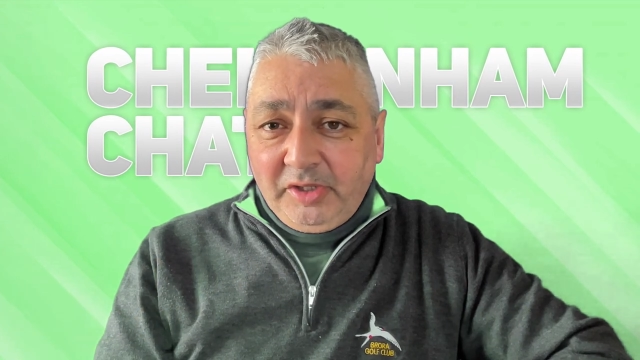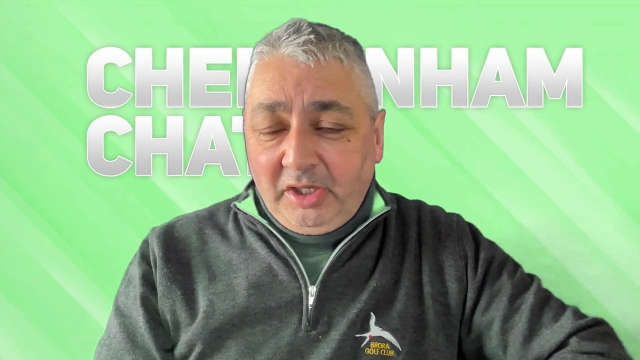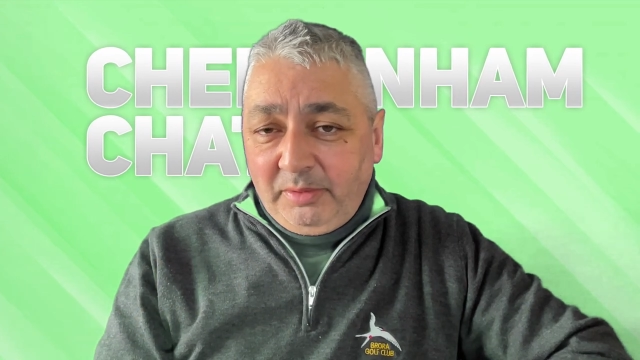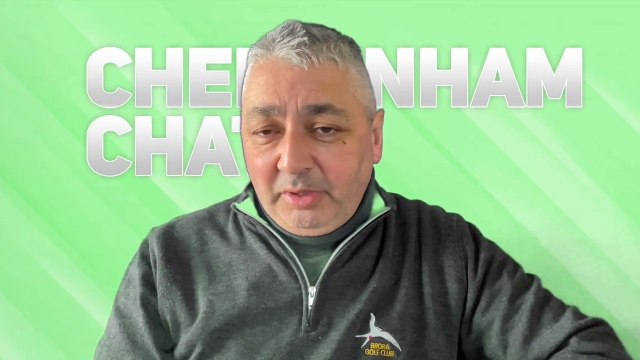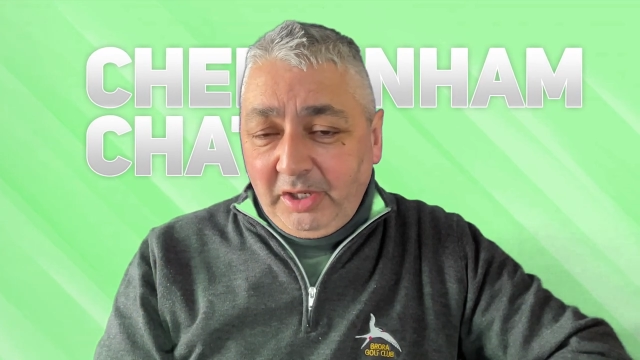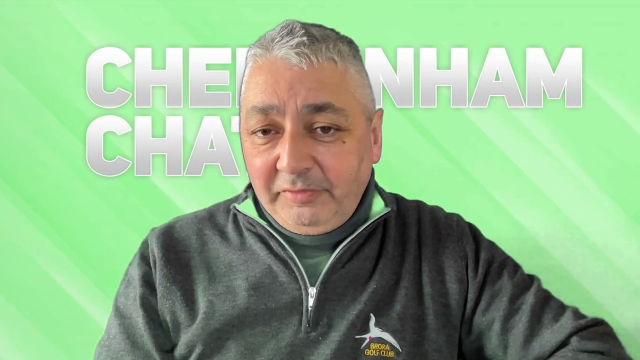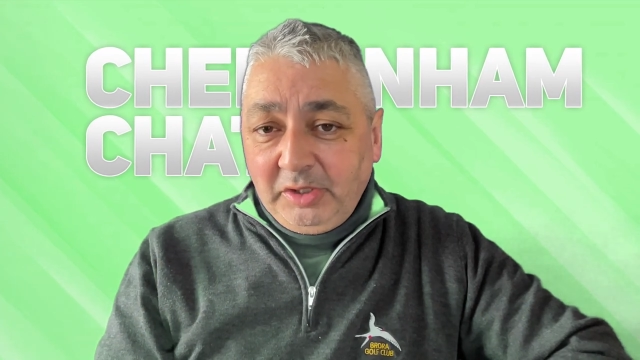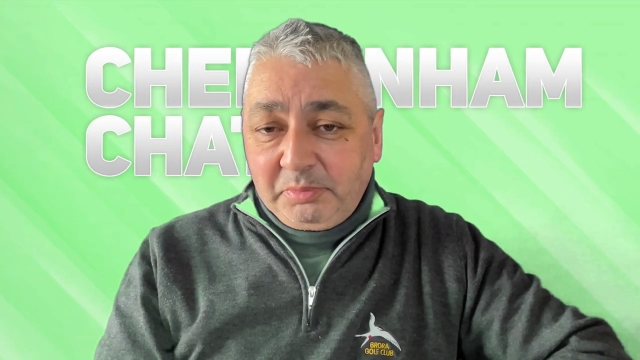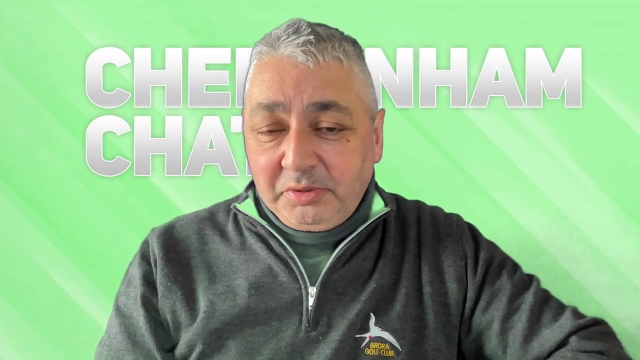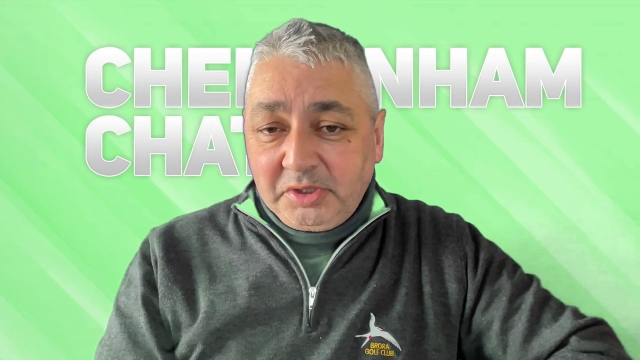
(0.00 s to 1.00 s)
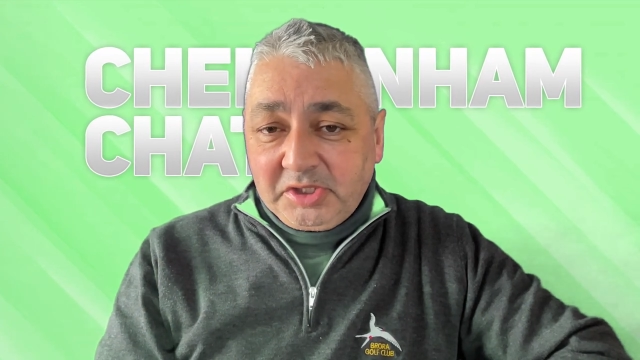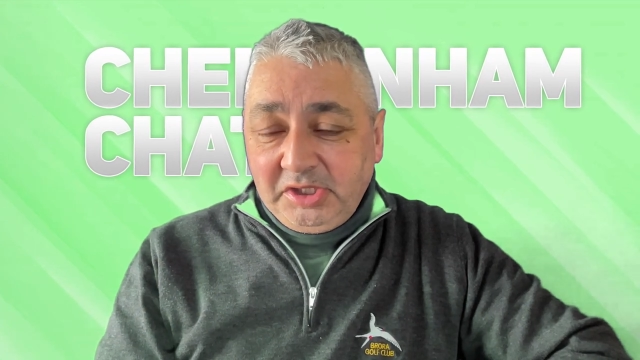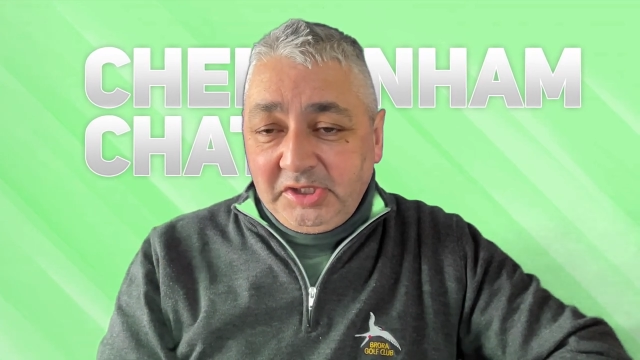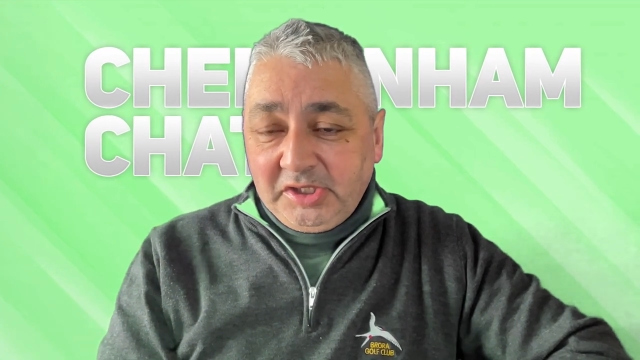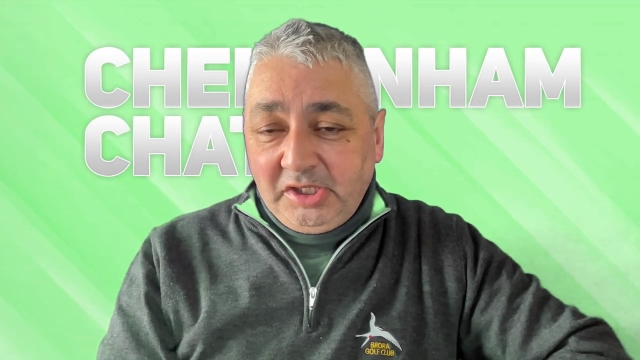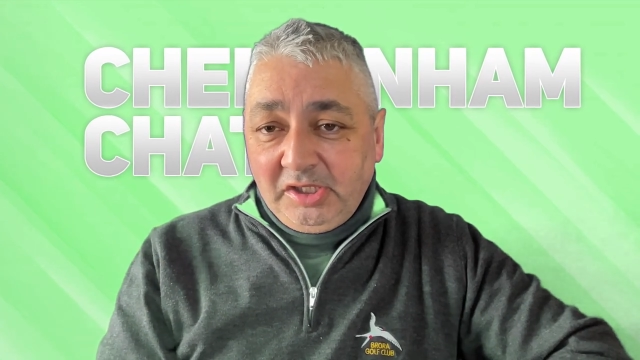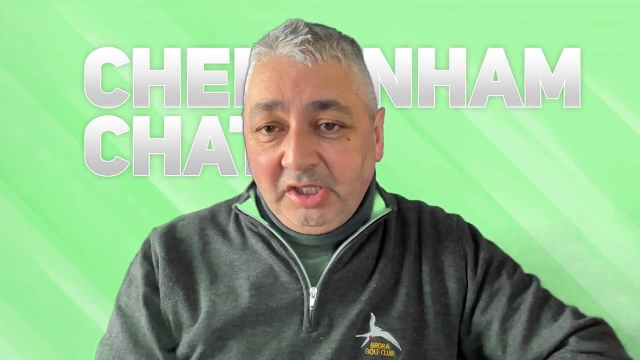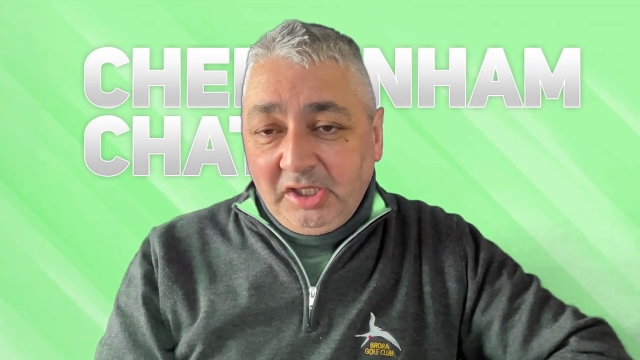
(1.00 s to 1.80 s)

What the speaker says: that I'm having a poor season